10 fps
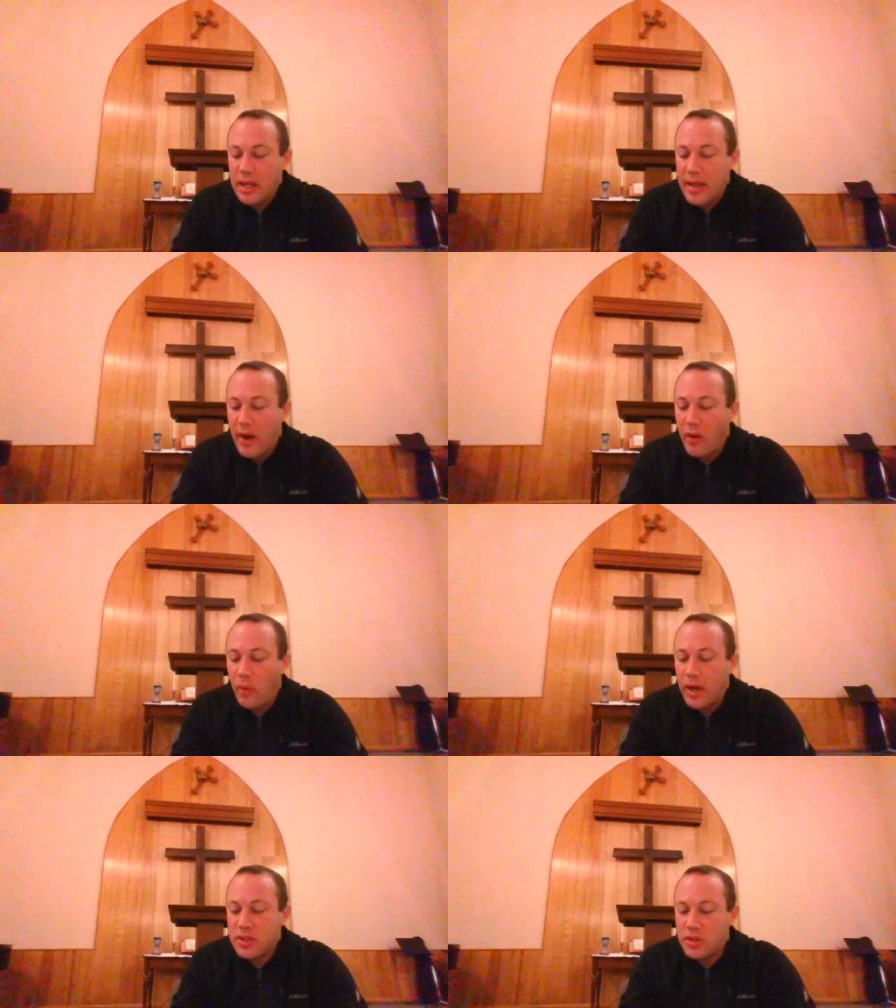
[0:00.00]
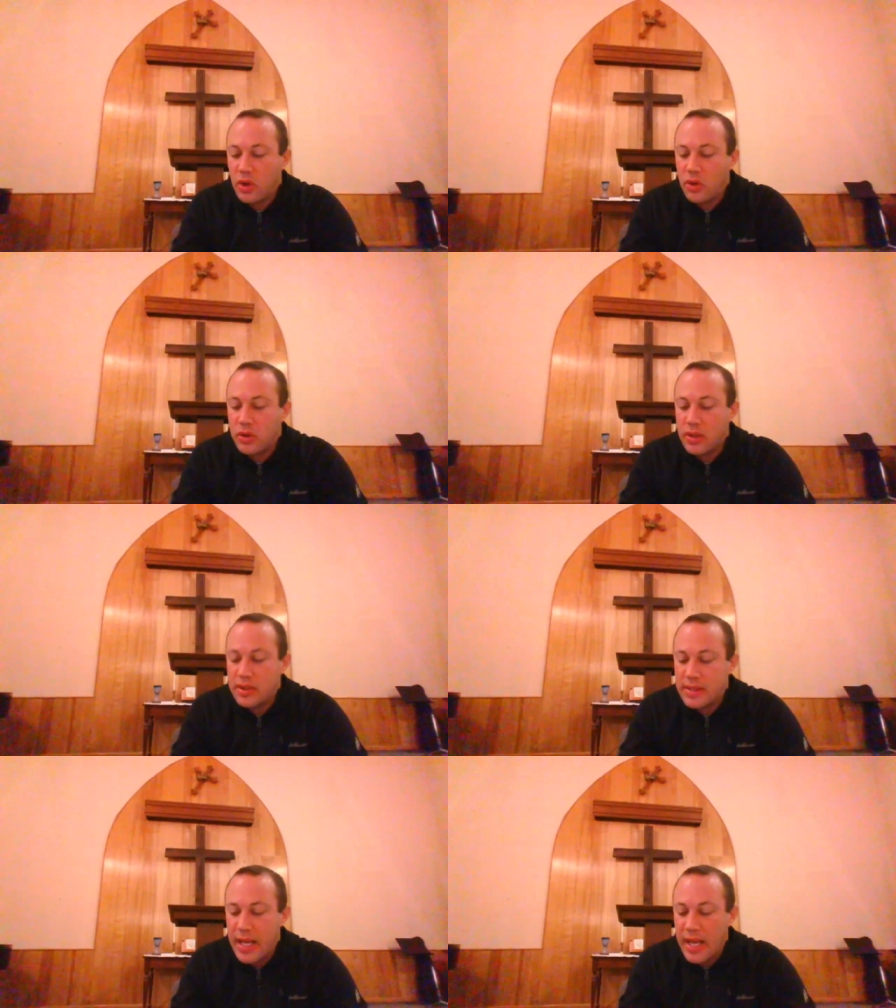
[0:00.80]
Now it was
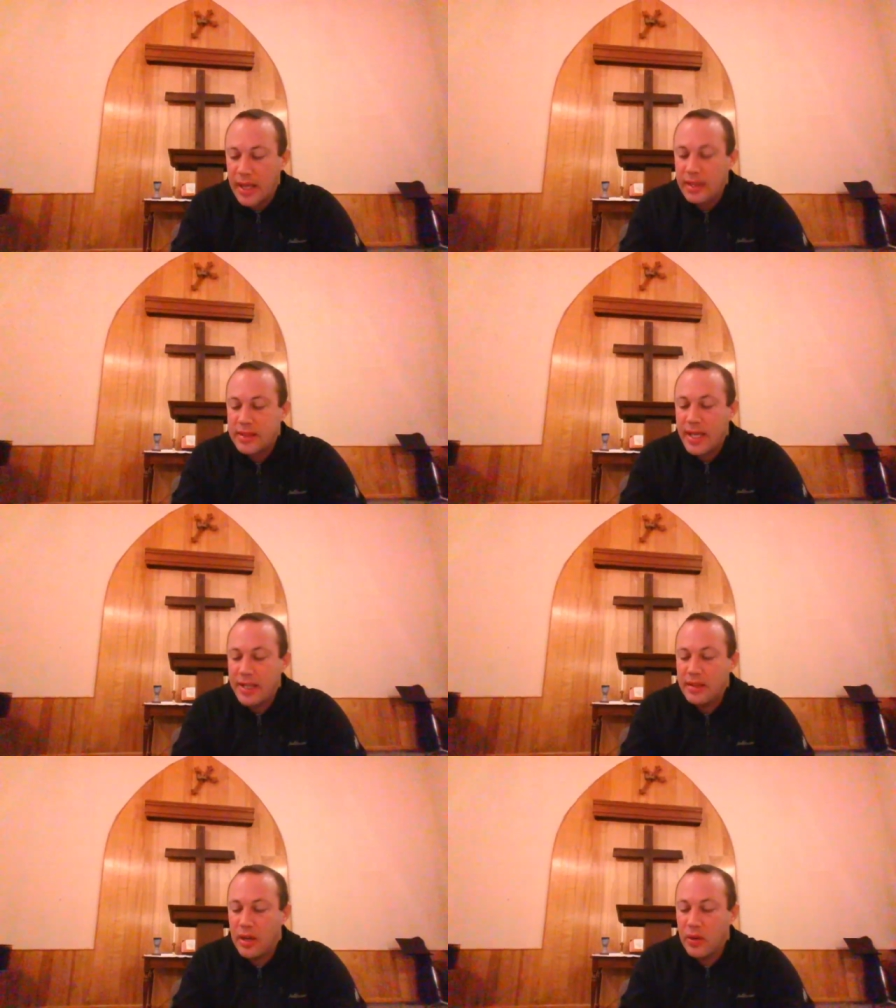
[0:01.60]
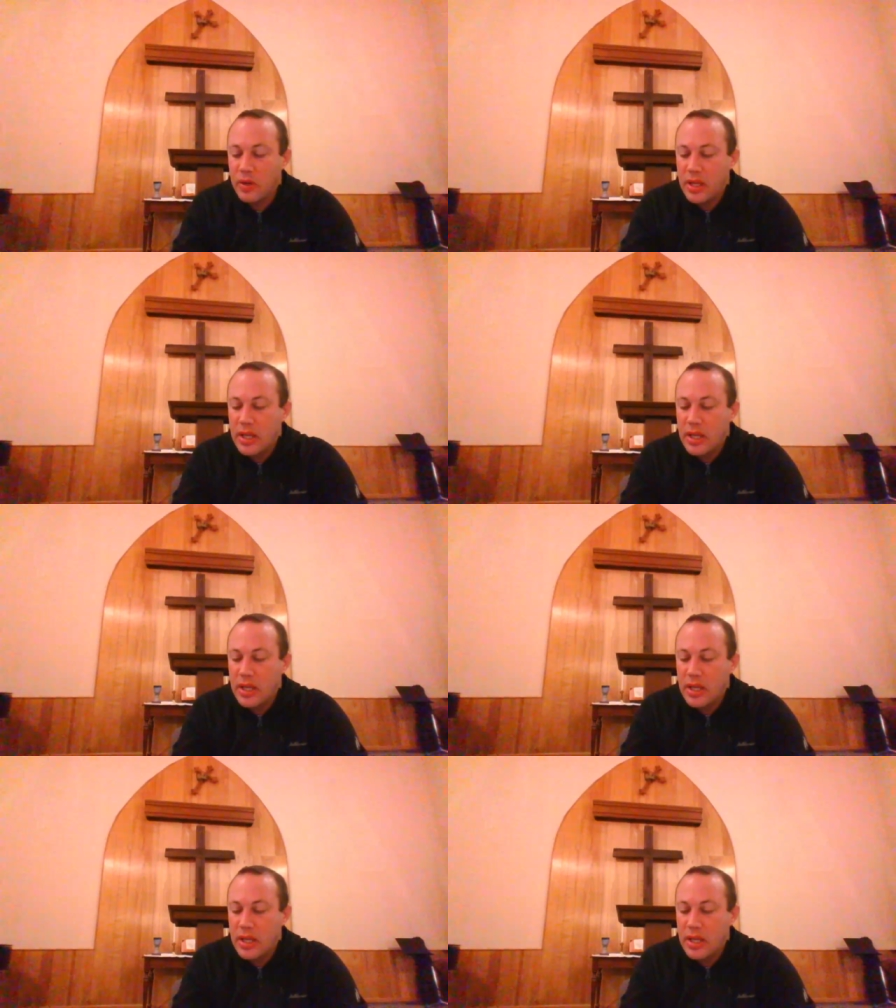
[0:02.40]
told, saying, Take note,